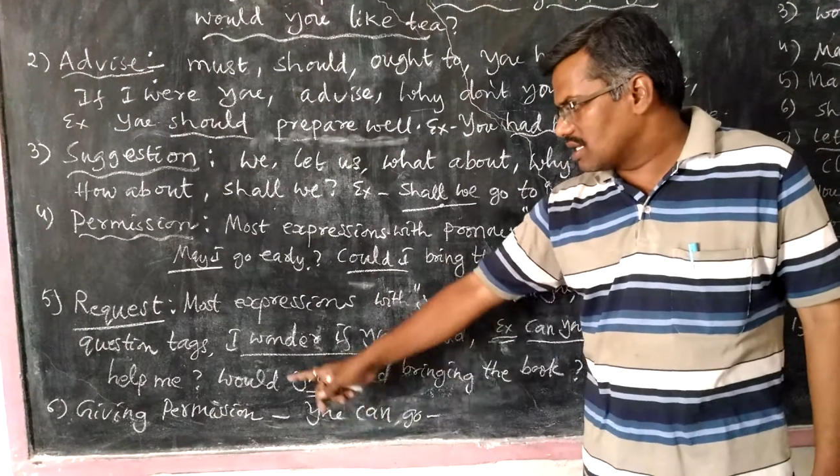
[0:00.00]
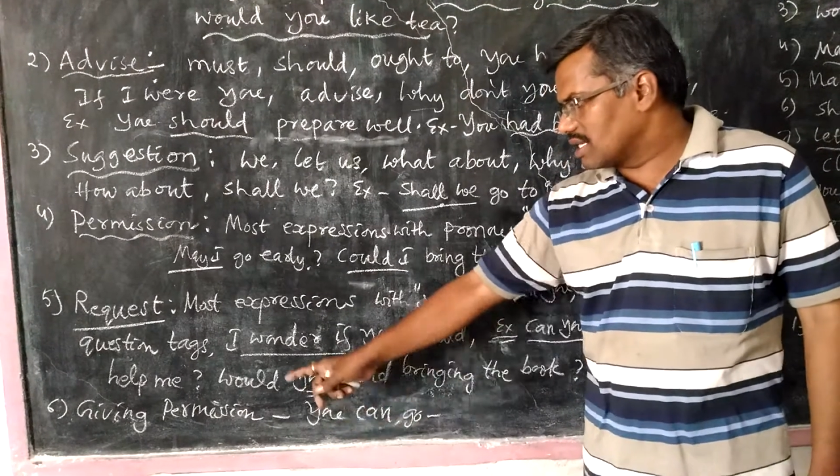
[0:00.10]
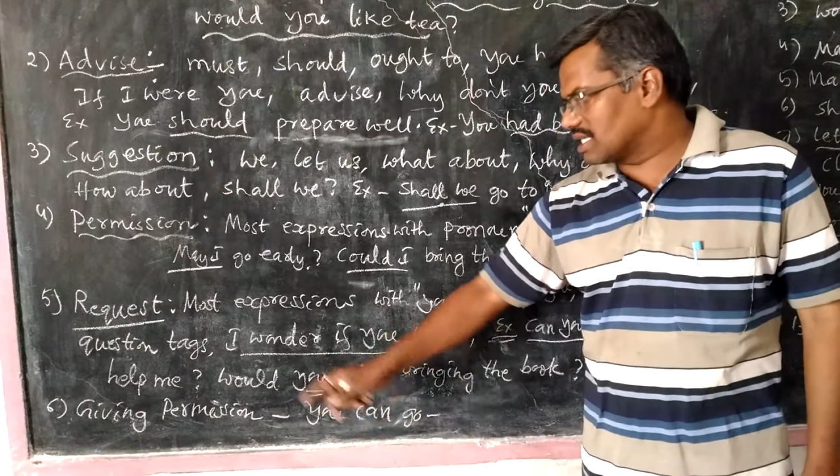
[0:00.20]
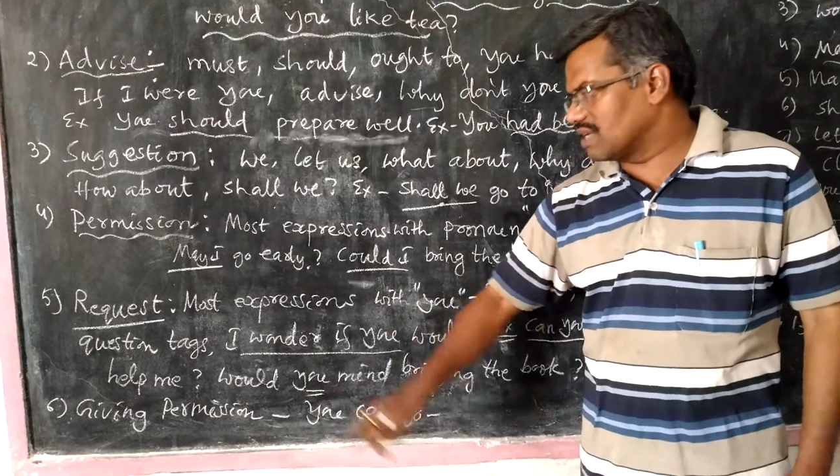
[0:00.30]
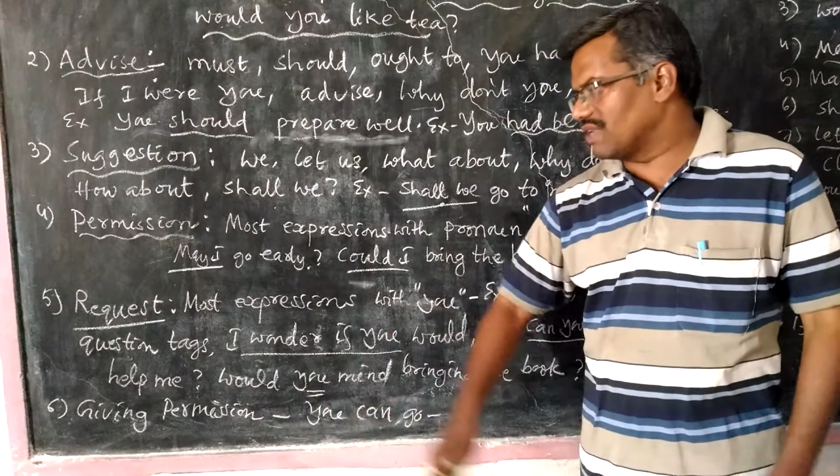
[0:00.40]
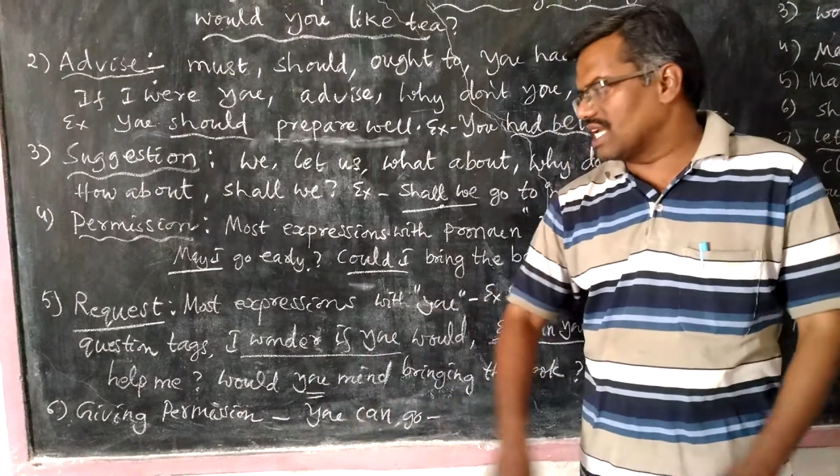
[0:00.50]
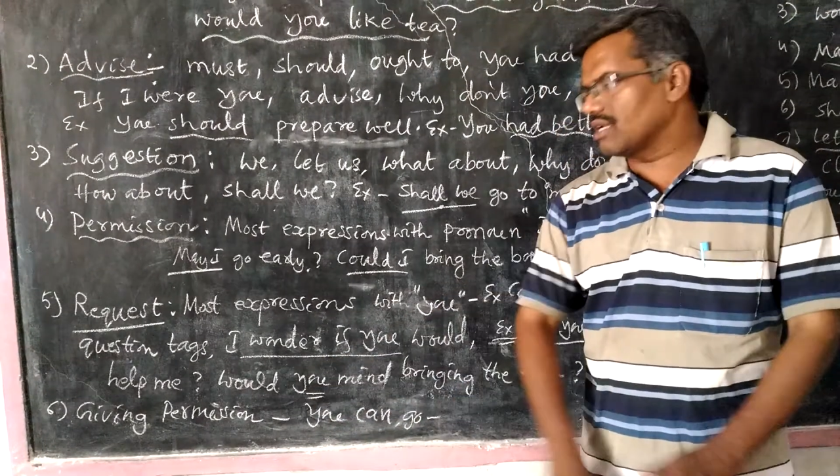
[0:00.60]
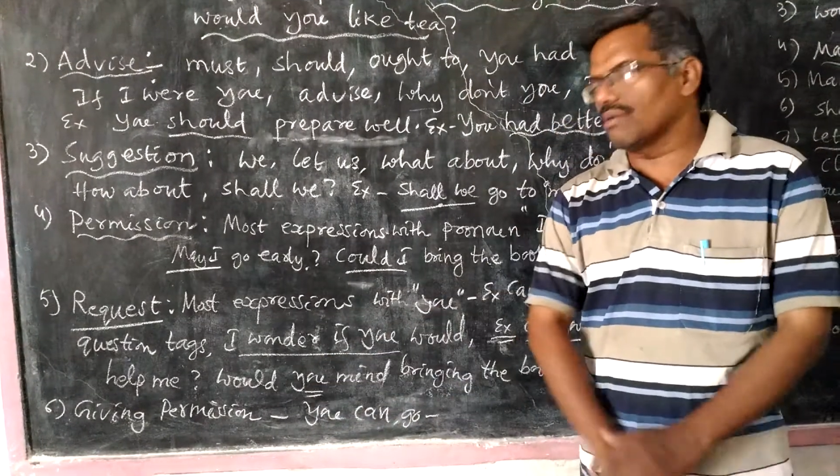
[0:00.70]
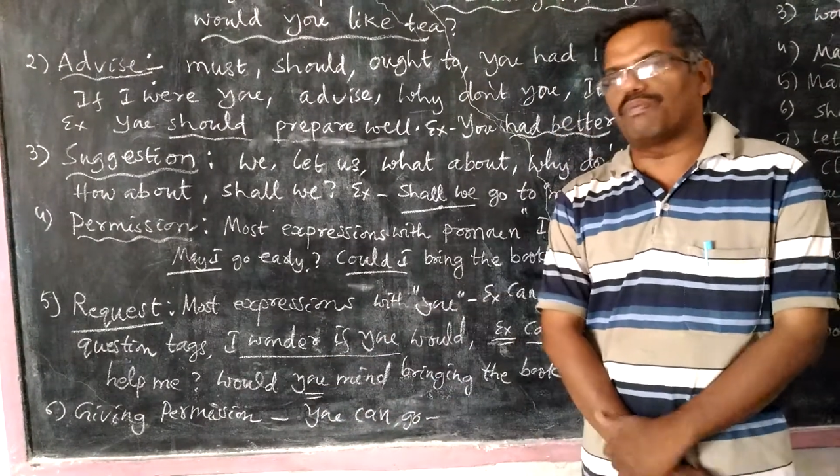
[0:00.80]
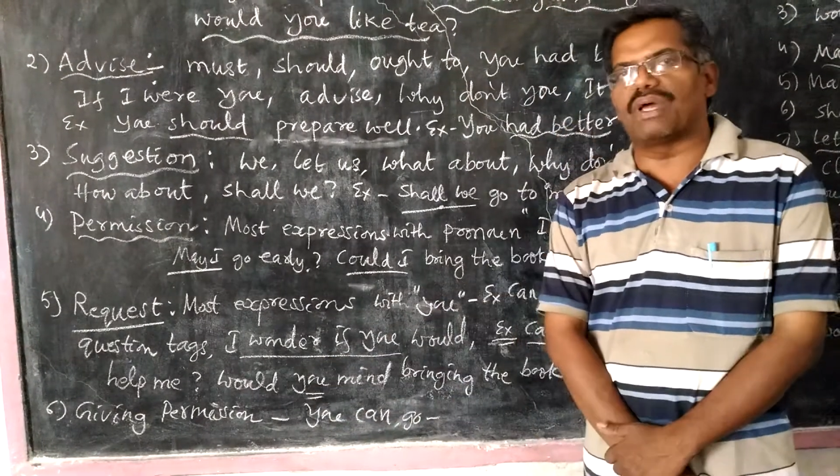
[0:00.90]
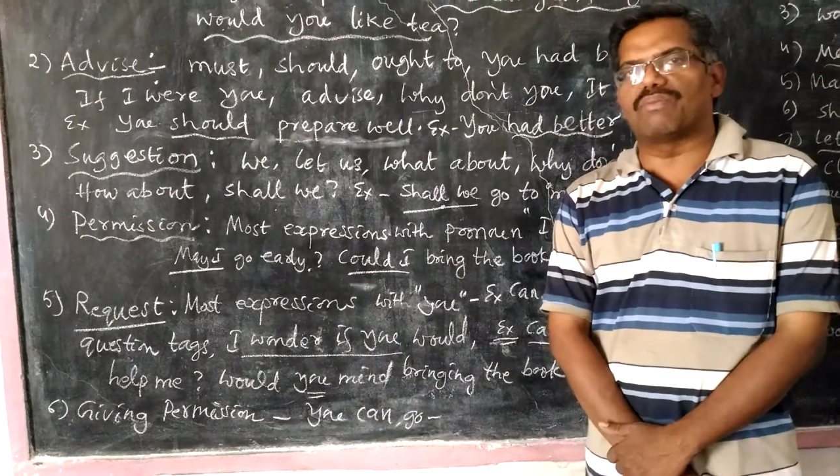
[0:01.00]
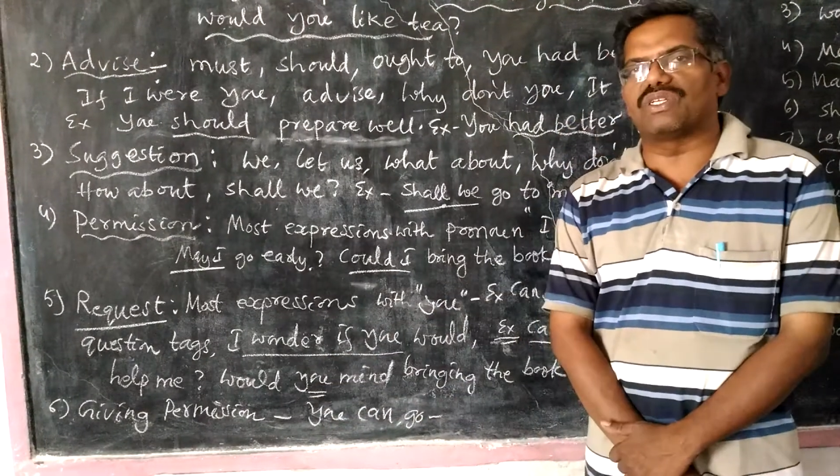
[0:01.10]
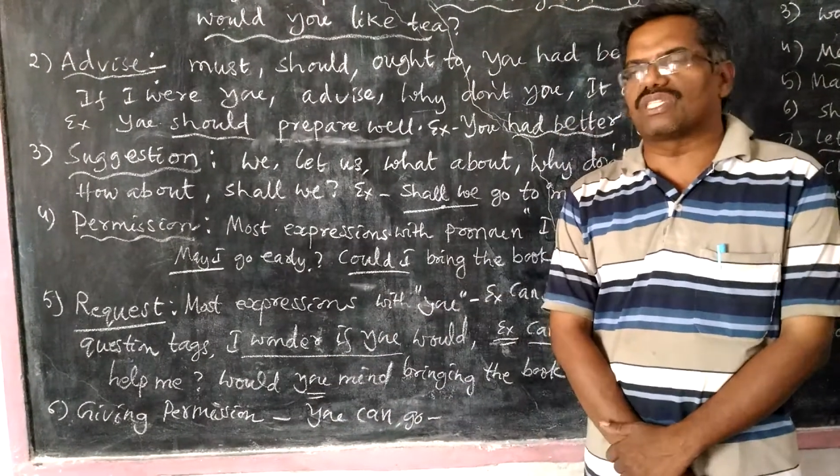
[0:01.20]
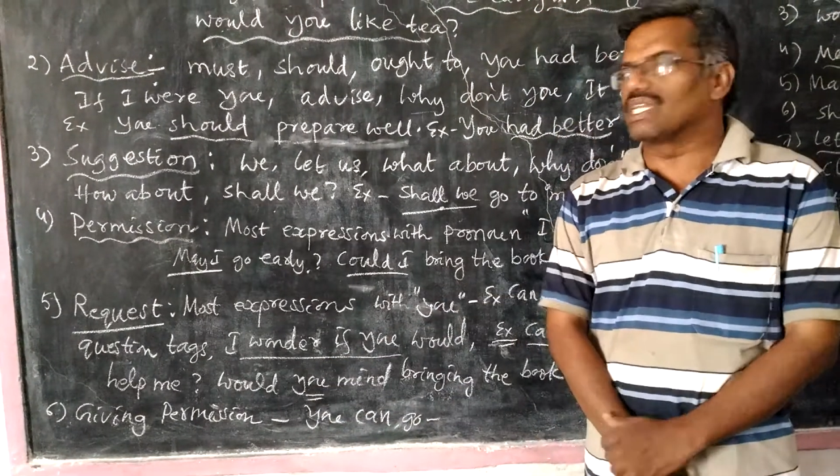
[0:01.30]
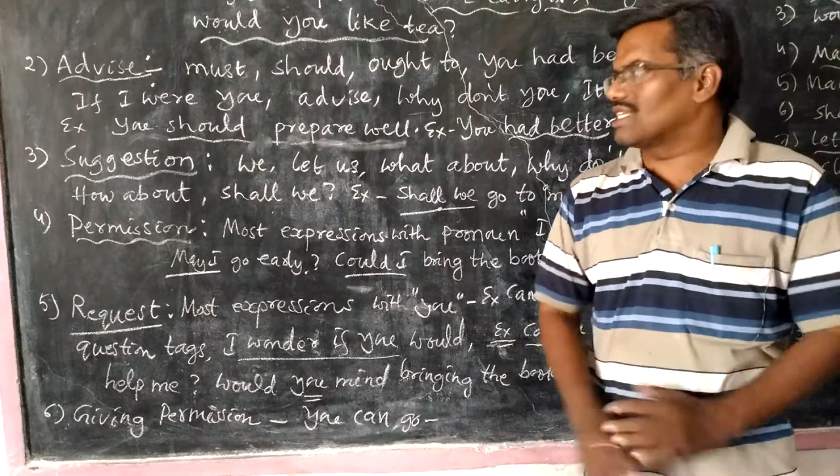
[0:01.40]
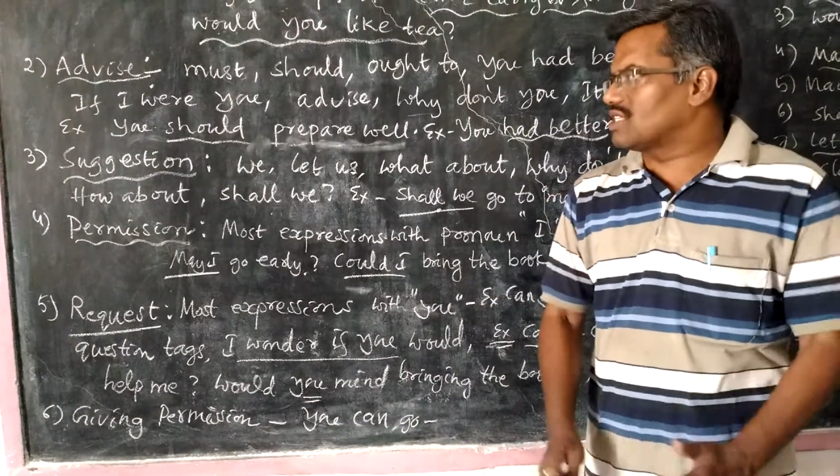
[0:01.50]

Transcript: a giving permission.